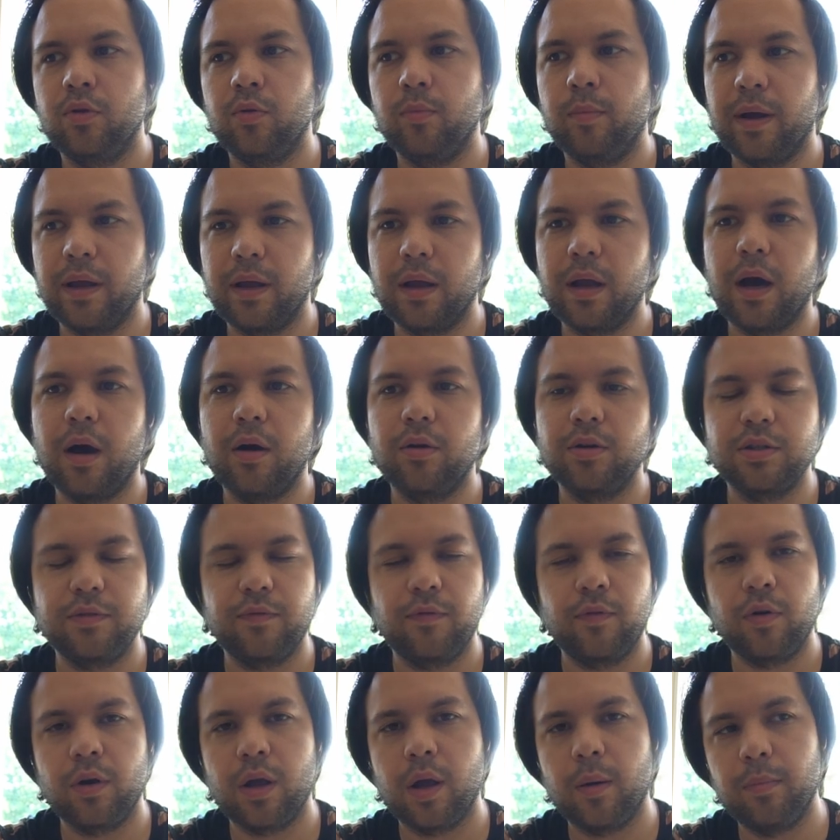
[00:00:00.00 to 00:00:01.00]
to my couch
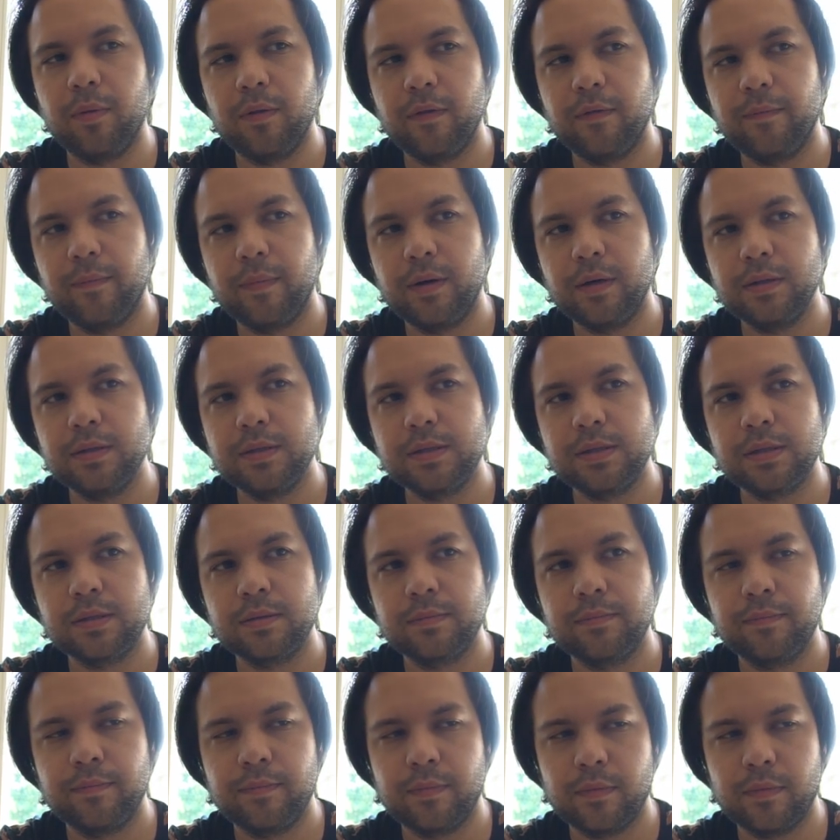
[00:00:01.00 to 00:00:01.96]
for a couple of months,